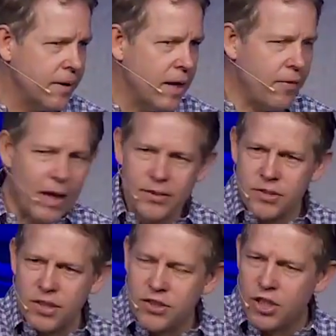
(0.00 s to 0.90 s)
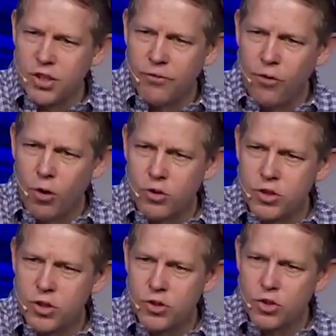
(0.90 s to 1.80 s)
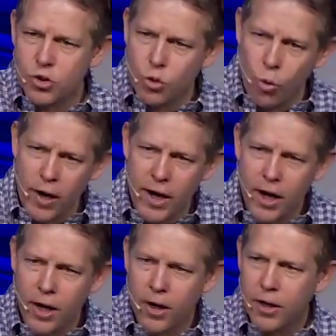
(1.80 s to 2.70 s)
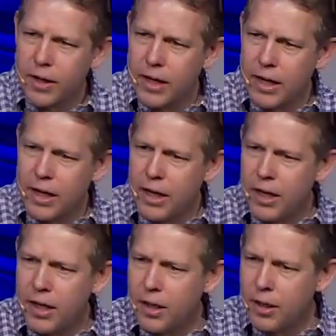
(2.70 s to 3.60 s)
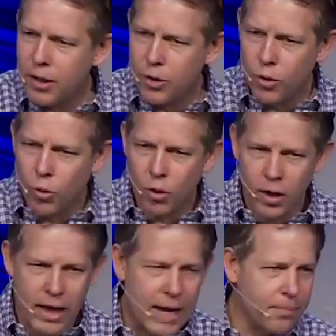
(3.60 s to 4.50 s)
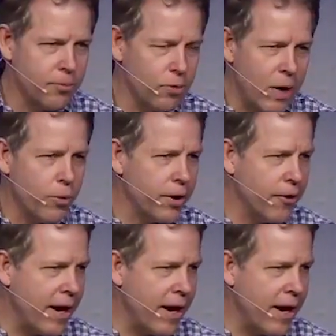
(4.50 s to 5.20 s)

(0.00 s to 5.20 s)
And that decision falls square in your lap, right where you're